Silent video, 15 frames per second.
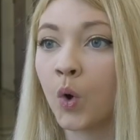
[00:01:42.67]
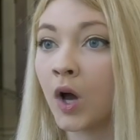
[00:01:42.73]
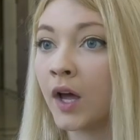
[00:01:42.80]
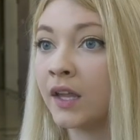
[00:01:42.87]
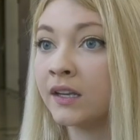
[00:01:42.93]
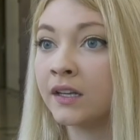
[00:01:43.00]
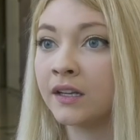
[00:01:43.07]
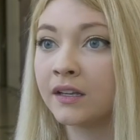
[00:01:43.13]

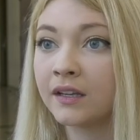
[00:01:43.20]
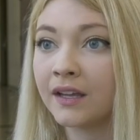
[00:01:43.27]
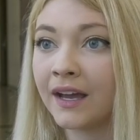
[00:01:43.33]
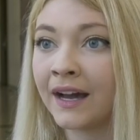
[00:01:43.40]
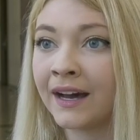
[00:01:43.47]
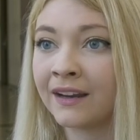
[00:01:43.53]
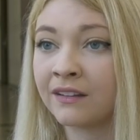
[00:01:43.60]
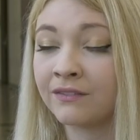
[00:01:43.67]
one
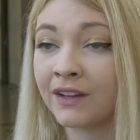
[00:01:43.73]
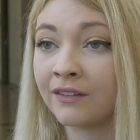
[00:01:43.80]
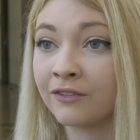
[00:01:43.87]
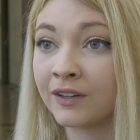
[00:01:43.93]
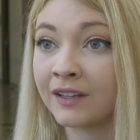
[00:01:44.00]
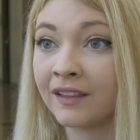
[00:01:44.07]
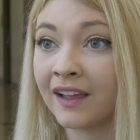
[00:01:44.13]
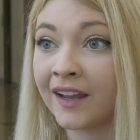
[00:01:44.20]
out of
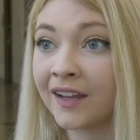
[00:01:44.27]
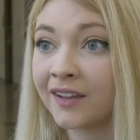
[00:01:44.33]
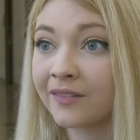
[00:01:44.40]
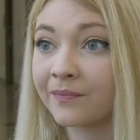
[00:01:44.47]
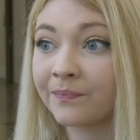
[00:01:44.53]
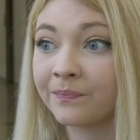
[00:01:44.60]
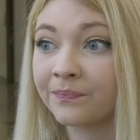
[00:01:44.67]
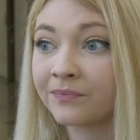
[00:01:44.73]
every like
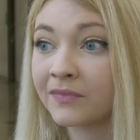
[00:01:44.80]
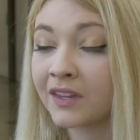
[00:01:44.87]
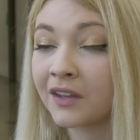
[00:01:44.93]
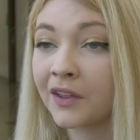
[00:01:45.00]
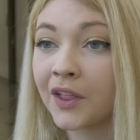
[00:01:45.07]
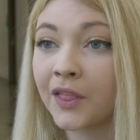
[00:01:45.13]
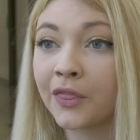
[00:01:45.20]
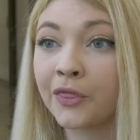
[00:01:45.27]

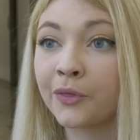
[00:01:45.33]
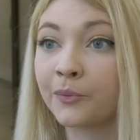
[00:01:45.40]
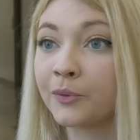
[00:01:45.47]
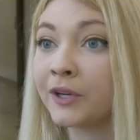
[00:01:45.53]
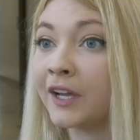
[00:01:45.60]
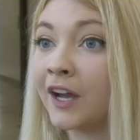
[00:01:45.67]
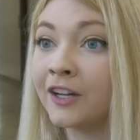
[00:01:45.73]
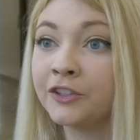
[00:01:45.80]

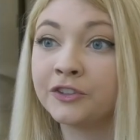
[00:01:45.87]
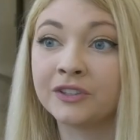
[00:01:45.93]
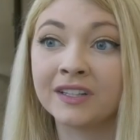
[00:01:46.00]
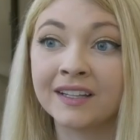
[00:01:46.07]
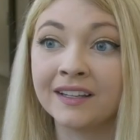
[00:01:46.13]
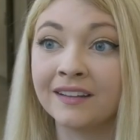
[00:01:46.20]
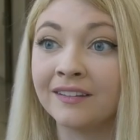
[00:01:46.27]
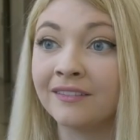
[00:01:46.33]

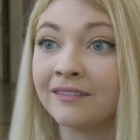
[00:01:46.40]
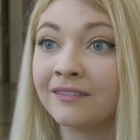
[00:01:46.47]
300